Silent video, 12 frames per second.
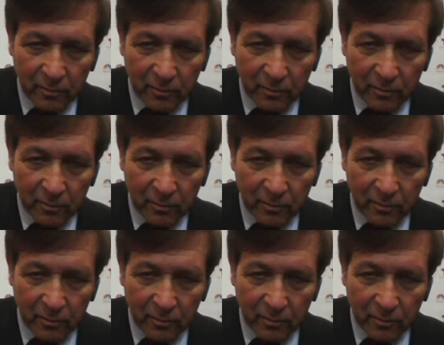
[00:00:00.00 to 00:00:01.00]

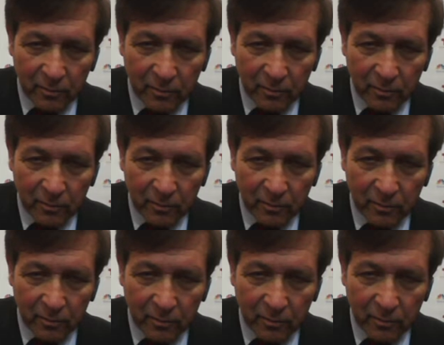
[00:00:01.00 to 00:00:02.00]

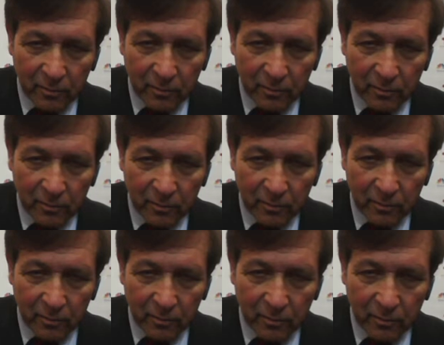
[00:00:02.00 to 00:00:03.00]

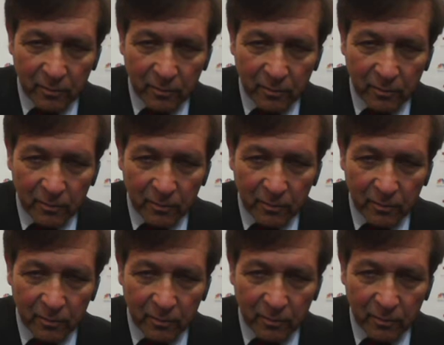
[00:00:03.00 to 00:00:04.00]

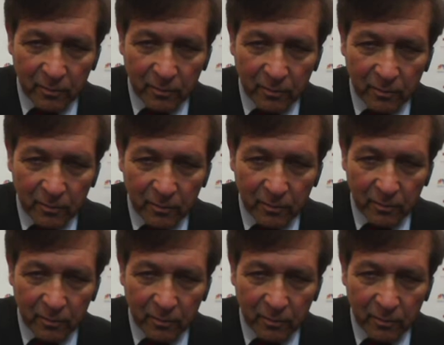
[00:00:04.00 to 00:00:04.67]
(silent)